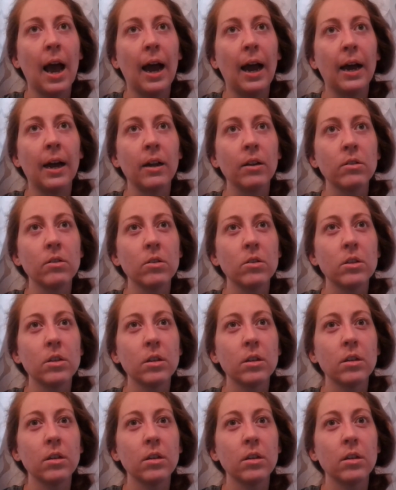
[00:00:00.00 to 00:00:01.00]
and
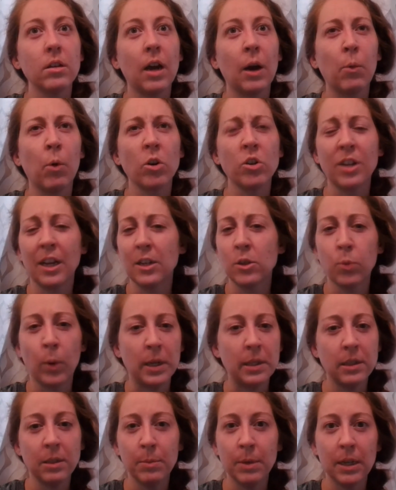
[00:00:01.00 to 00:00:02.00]
I watched like
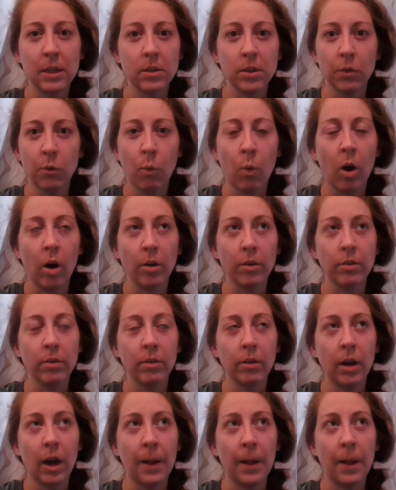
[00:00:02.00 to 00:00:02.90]
20 minutes of one